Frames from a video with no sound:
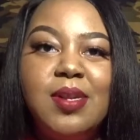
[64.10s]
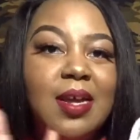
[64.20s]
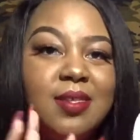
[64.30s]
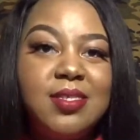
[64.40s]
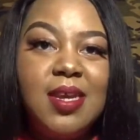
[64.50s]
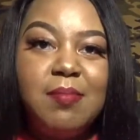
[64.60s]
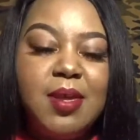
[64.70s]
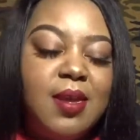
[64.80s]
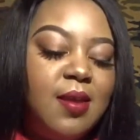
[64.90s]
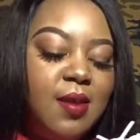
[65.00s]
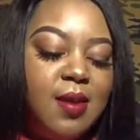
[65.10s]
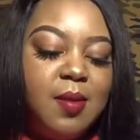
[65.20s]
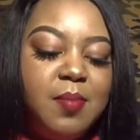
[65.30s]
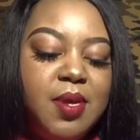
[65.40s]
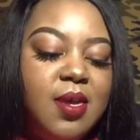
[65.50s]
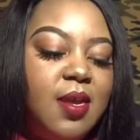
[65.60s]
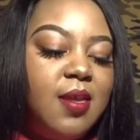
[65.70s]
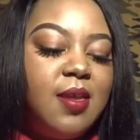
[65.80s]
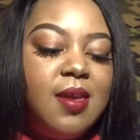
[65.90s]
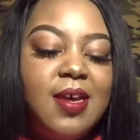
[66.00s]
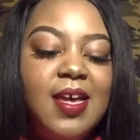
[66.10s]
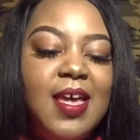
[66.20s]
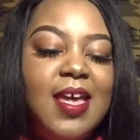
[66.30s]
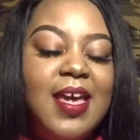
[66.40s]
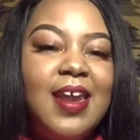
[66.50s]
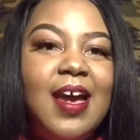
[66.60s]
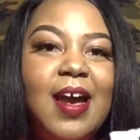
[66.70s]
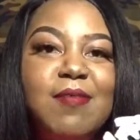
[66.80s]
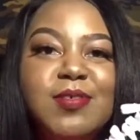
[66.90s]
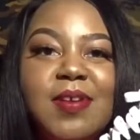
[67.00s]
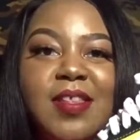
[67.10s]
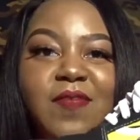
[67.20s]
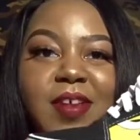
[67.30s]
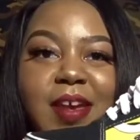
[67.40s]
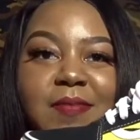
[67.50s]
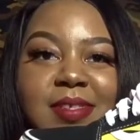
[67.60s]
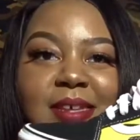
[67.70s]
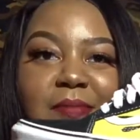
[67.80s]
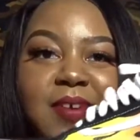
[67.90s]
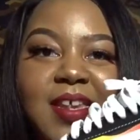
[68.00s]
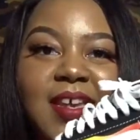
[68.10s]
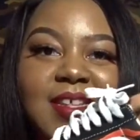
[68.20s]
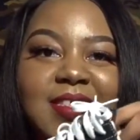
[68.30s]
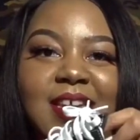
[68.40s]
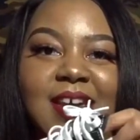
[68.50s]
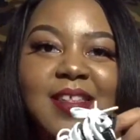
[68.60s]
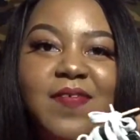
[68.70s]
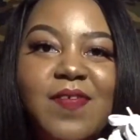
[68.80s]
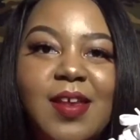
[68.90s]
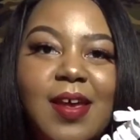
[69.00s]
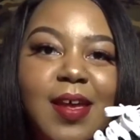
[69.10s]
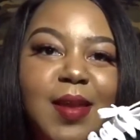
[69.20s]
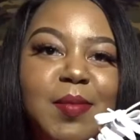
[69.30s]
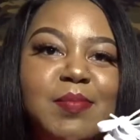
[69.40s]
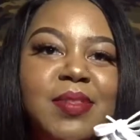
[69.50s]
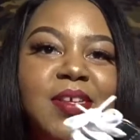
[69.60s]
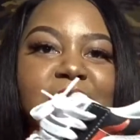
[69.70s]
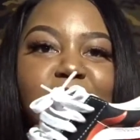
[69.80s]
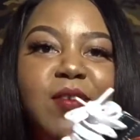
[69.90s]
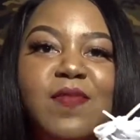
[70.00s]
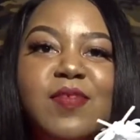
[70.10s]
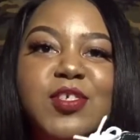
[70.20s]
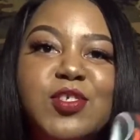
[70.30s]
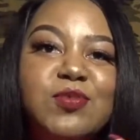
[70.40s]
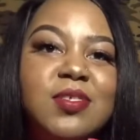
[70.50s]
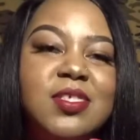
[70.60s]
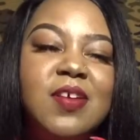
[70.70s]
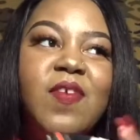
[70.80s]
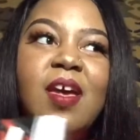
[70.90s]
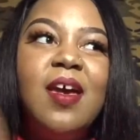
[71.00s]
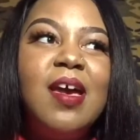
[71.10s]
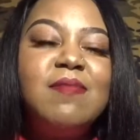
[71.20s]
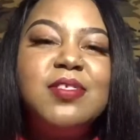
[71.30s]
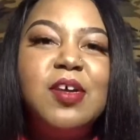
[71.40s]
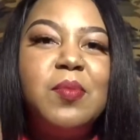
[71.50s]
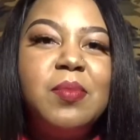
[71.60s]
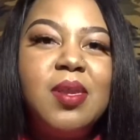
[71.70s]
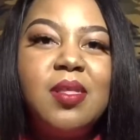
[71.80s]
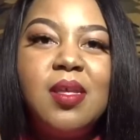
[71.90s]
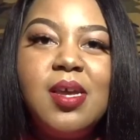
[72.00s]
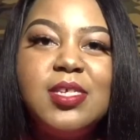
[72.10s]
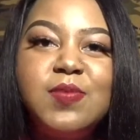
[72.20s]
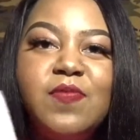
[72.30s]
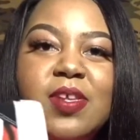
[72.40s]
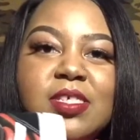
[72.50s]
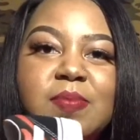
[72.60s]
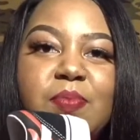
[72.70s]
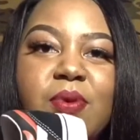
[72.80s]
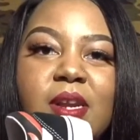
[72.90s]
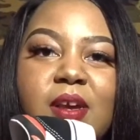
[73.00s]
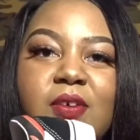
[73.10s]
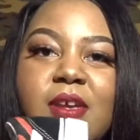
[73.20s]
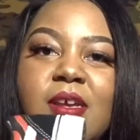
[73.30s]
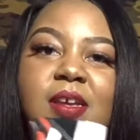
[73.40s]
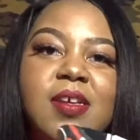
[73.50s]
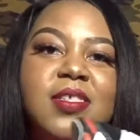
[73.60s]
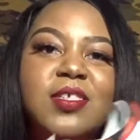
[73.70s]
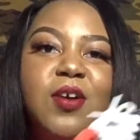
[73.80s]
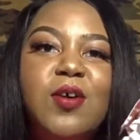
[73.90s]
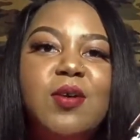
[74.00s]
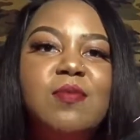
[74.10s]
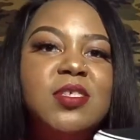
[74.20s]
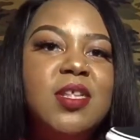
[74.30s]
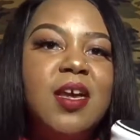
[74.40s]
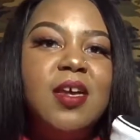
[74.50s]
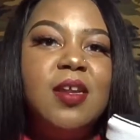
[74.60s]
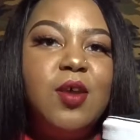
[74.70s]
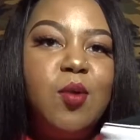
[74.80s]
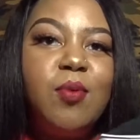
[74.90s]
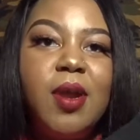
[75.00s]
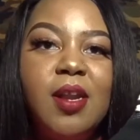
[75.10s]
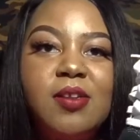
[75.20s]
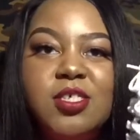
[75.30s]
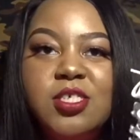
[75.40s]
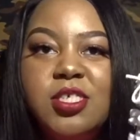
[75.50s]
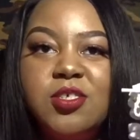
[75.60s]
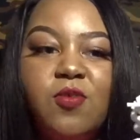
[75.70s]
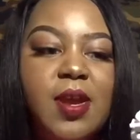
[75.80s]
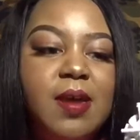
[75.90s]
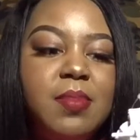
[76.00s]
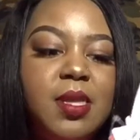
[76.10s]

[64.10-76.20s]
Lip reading: not the same day, but yeah. And I always wanted the Flame ones. I'm really into like the Flame look on different shoes and stuff. I have so many things with this print on it, so it was like a no-brainer to just grab